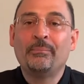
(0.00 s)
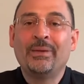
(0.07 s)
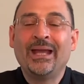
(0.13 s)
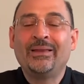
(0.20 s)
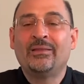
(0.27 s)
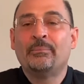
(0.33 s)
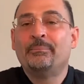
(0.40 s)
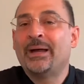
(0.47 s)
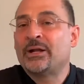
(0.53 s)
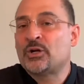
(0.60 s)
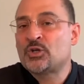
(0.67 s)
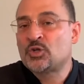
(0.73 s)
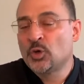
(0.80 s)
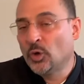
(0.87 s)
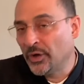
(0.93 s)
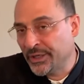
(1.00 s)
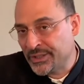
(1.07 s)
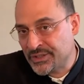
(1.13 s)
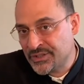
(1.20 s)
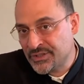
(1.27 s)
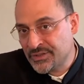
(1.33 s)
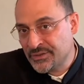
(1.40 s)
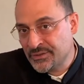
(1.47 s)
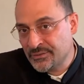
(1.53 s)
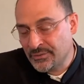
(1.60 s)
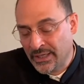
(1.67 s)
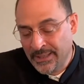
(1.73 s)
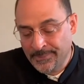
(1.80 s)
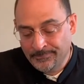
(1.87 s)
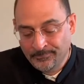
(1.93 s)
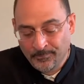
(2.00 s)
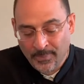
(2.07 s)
made the better choice, right?